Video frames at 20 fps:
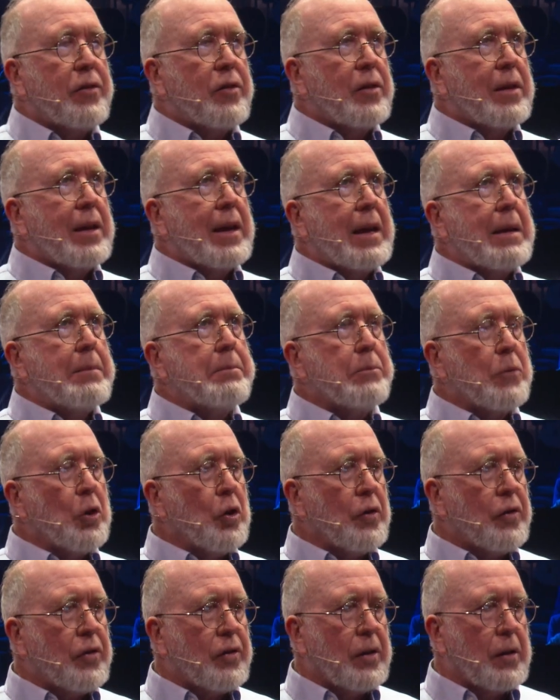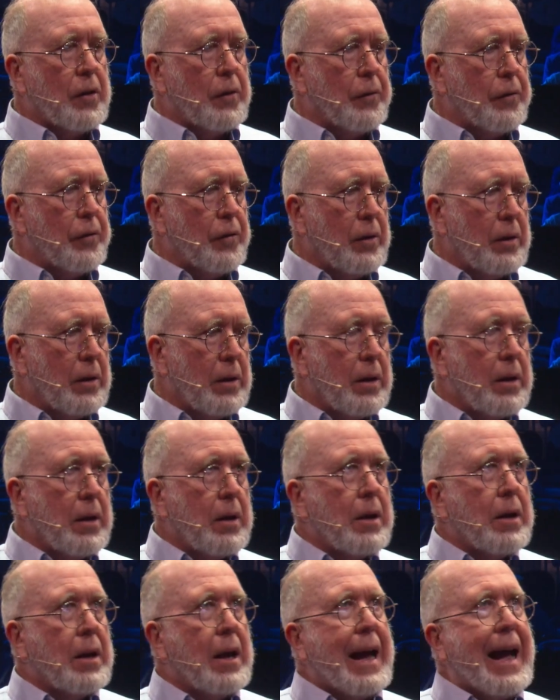this immersive
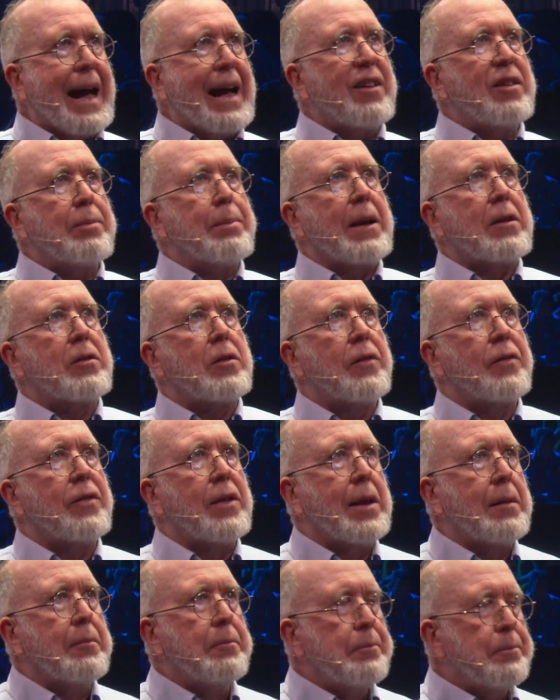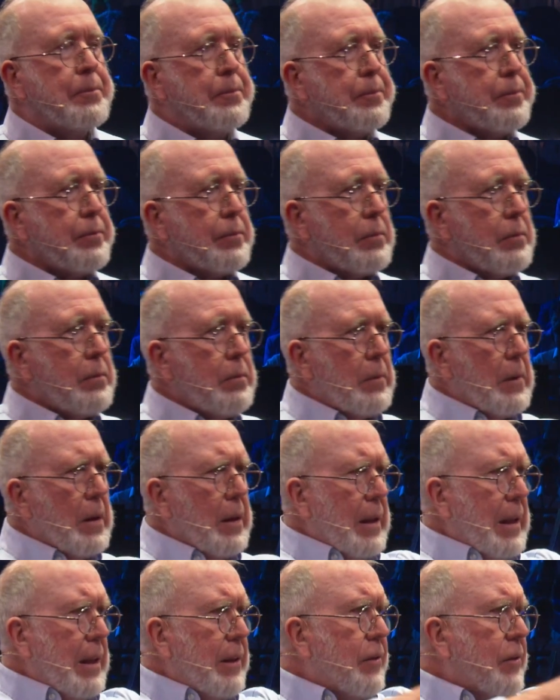aspect of them
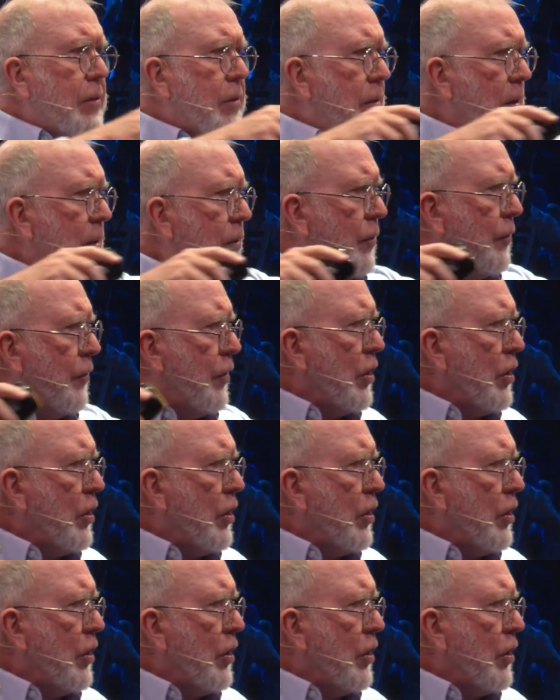is this